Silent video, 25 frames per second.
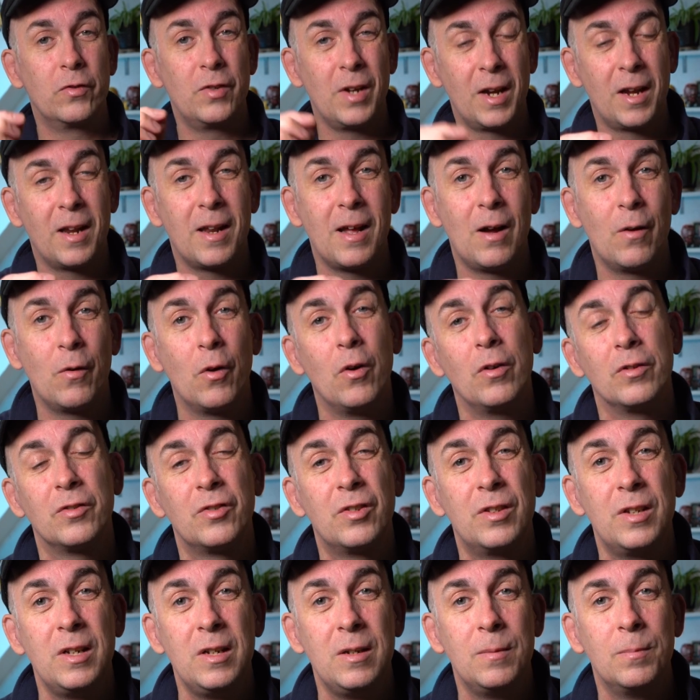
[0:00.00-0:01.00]
Check it out on
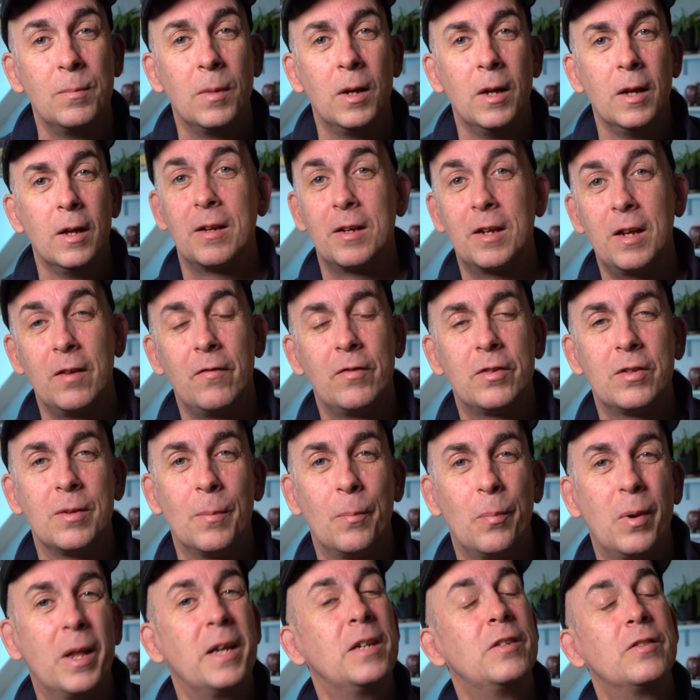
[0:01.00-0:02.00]
Steam. Give it
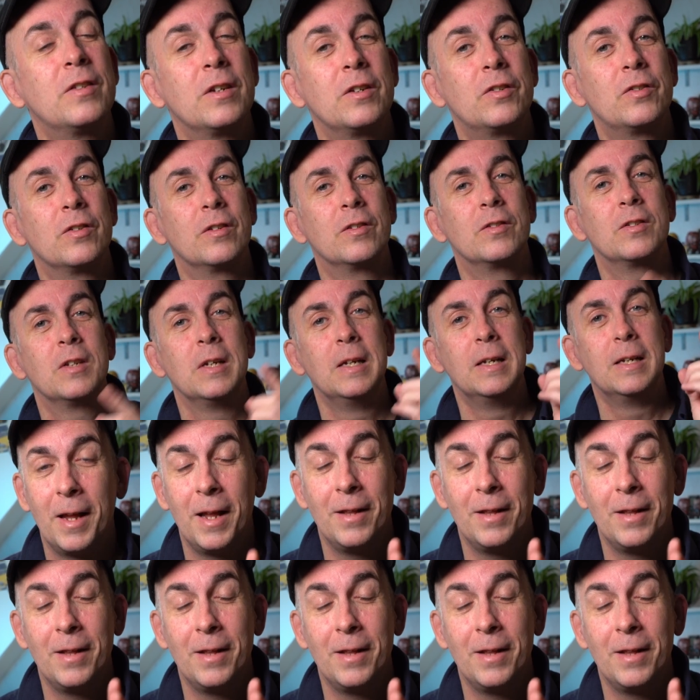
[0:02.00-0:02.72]
some play sessions.